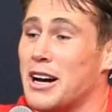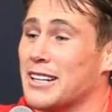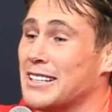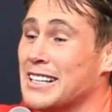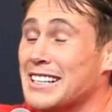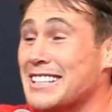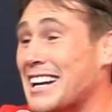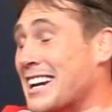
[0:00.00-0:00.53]
I
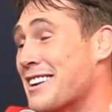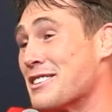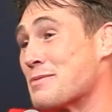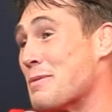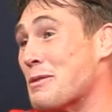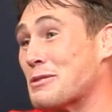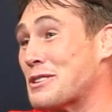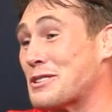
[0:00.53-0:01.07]
think Dana
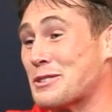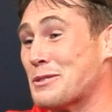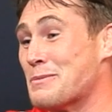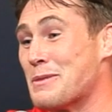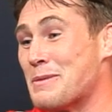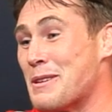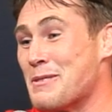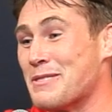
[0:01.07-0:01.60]
spoke to
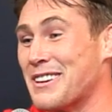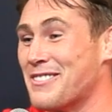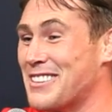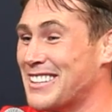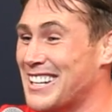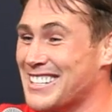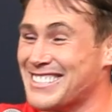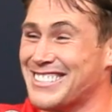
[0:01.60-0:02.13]
Trump about me. I
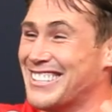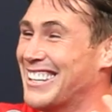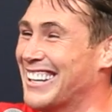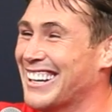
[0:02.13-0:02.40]
mean, that's,